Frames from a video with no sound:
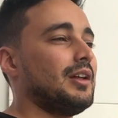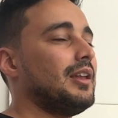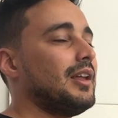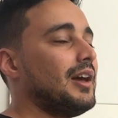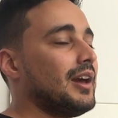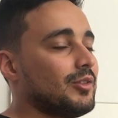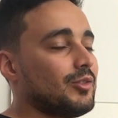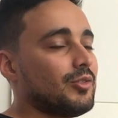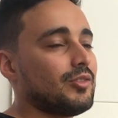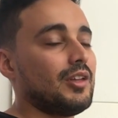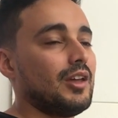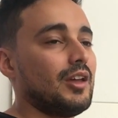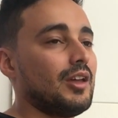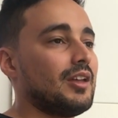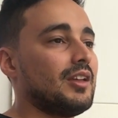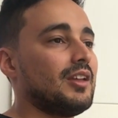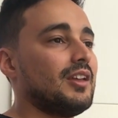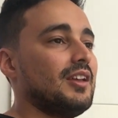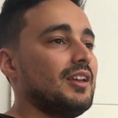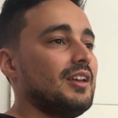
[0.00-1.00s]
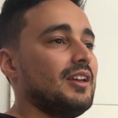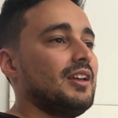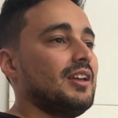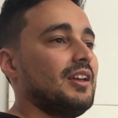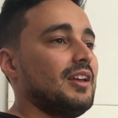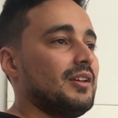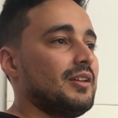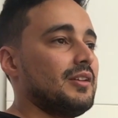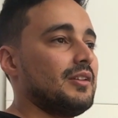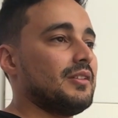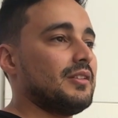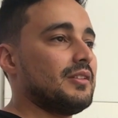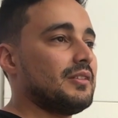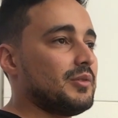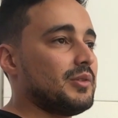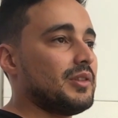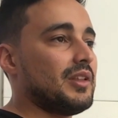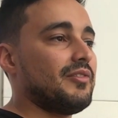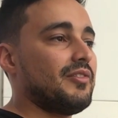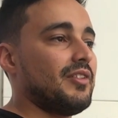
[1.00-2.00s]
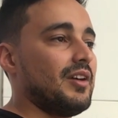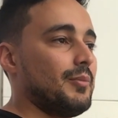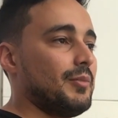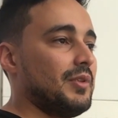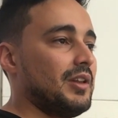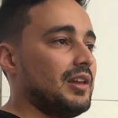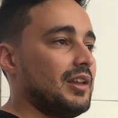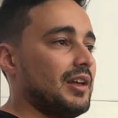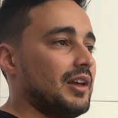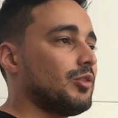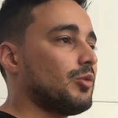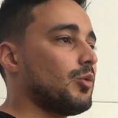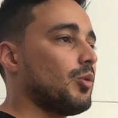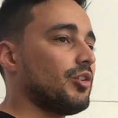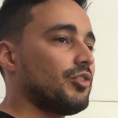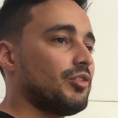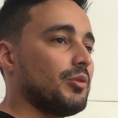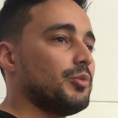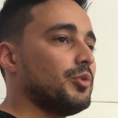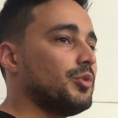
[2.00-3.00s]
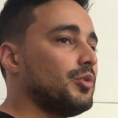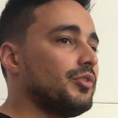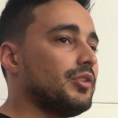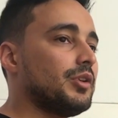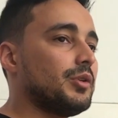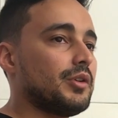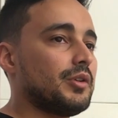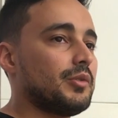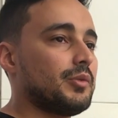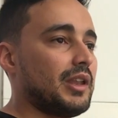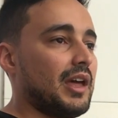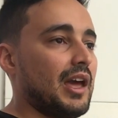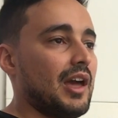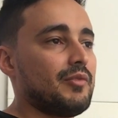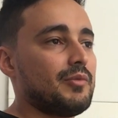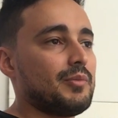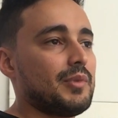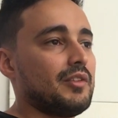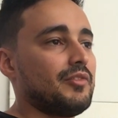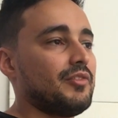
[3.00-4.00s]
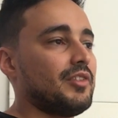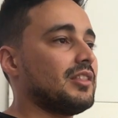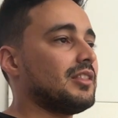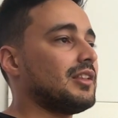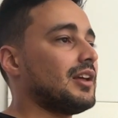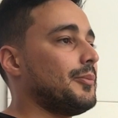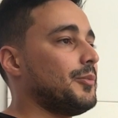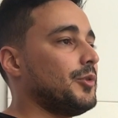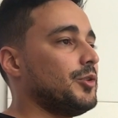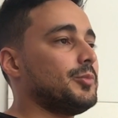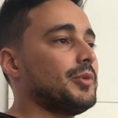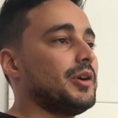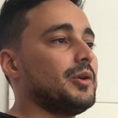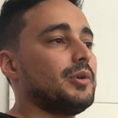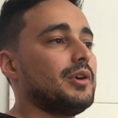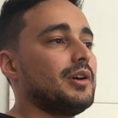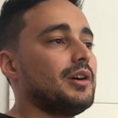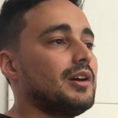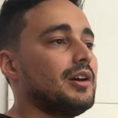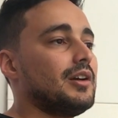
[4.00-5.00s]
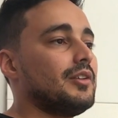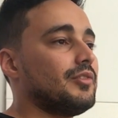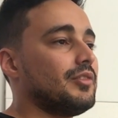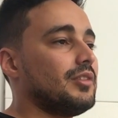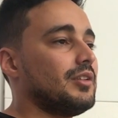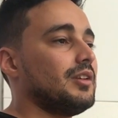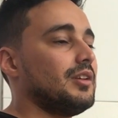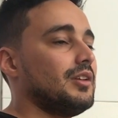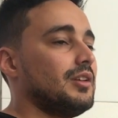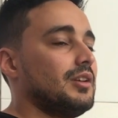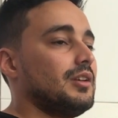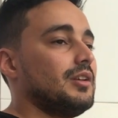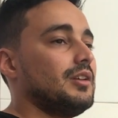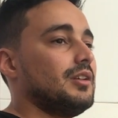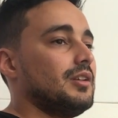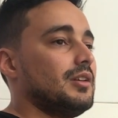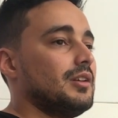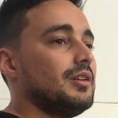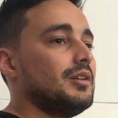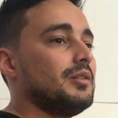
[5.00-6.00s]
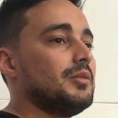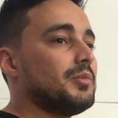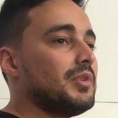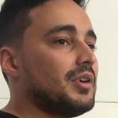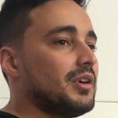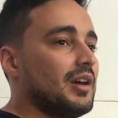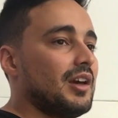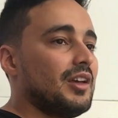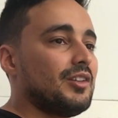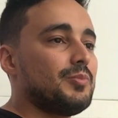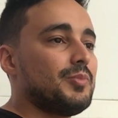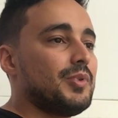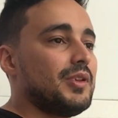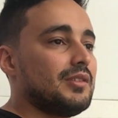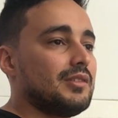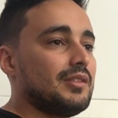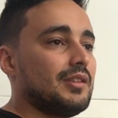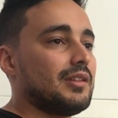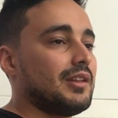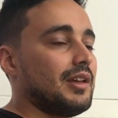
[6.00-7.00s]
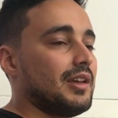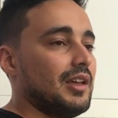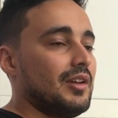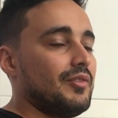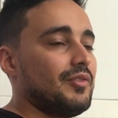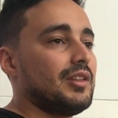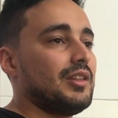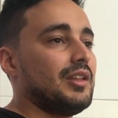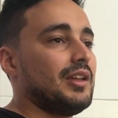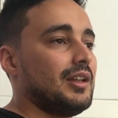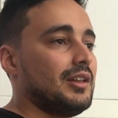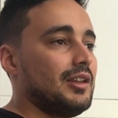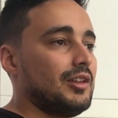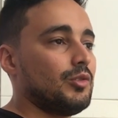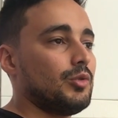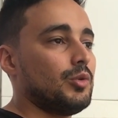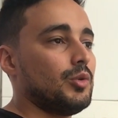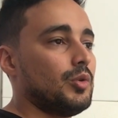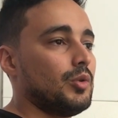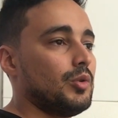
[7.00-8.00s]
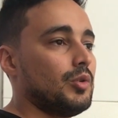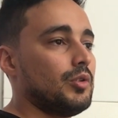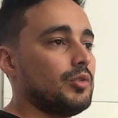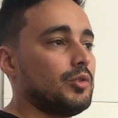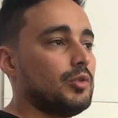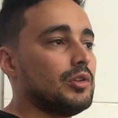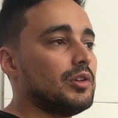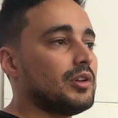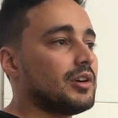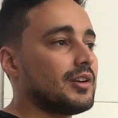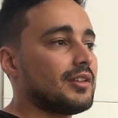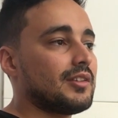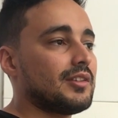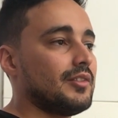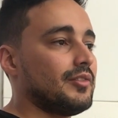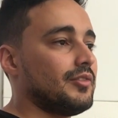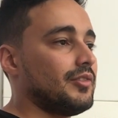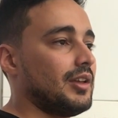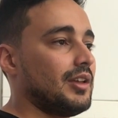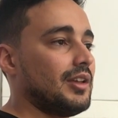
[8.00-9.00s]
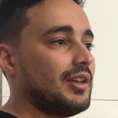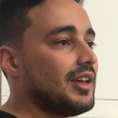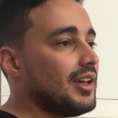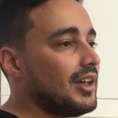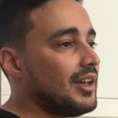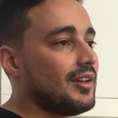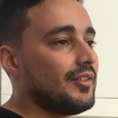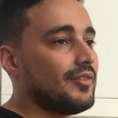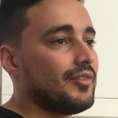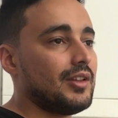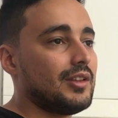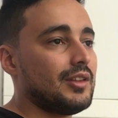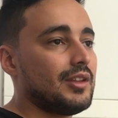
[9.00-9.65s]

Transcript: like to stay with the family. I like to watch a movie when I have my free time with my wife. Or as business, like every day I need to learn something. Every day.